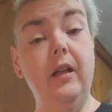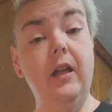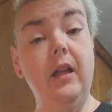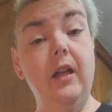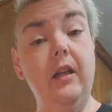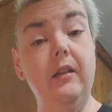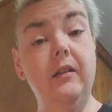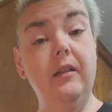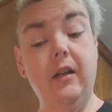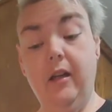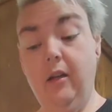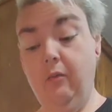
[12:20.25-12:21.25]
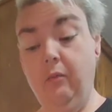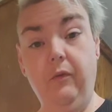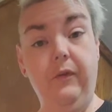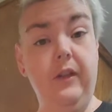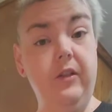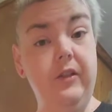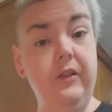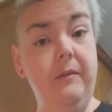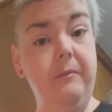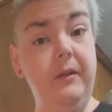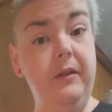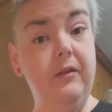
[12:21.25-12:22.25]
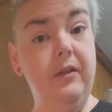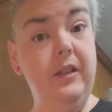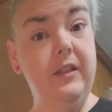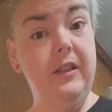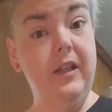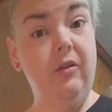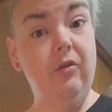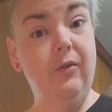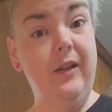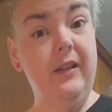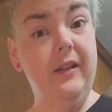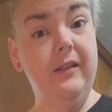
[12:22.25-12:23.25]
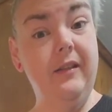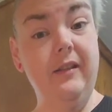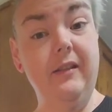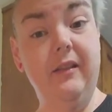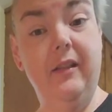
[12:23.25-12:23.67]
and we'll finish this up so you can see how great this is.